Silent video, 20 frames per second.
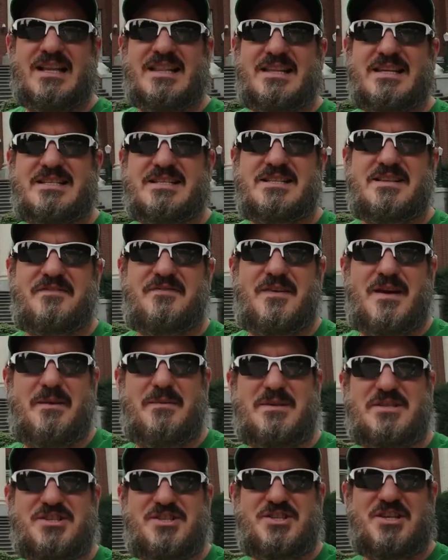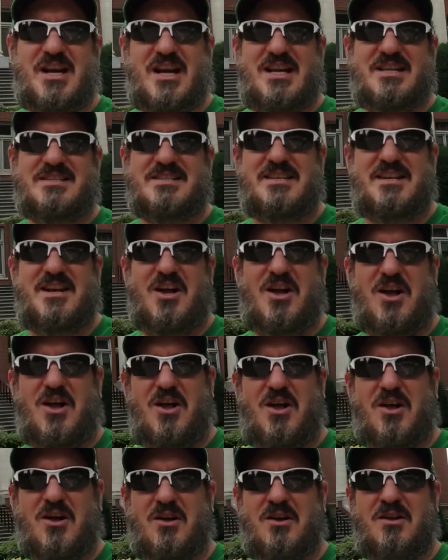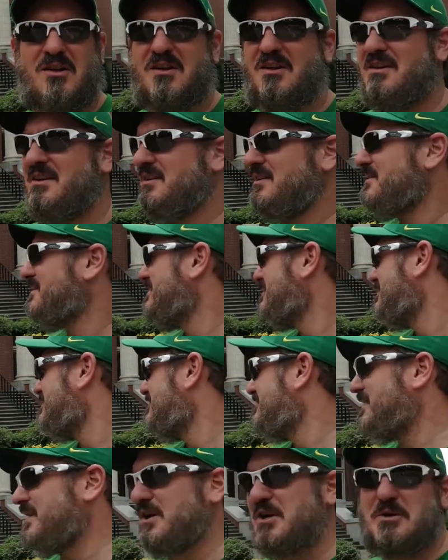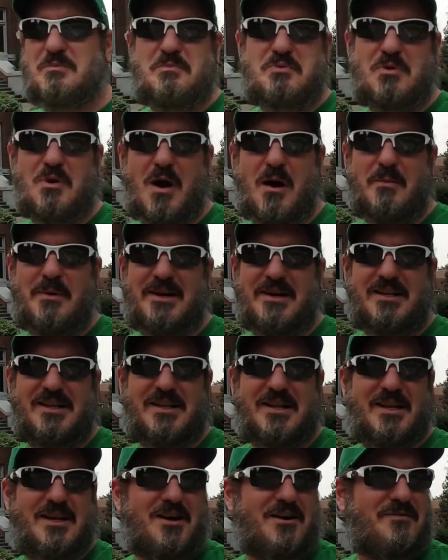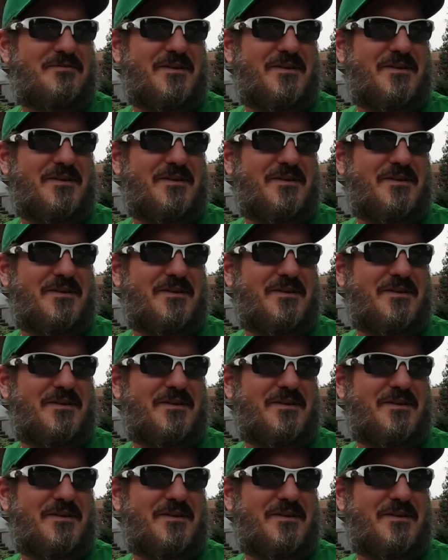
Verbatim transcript: This is the famous Johnson Hall, figured prominently in our